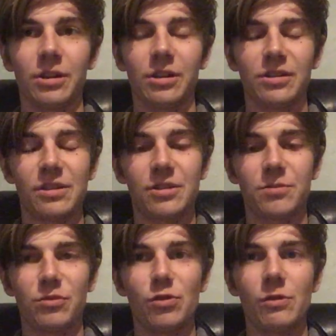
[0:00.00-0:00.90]
in this
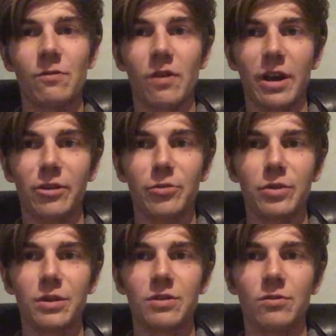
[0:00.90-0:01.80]
new
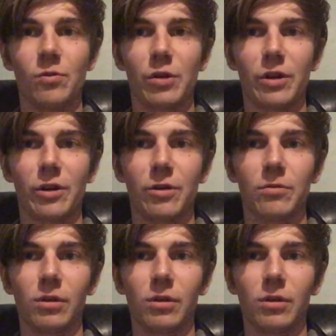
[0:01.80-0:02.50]
environment where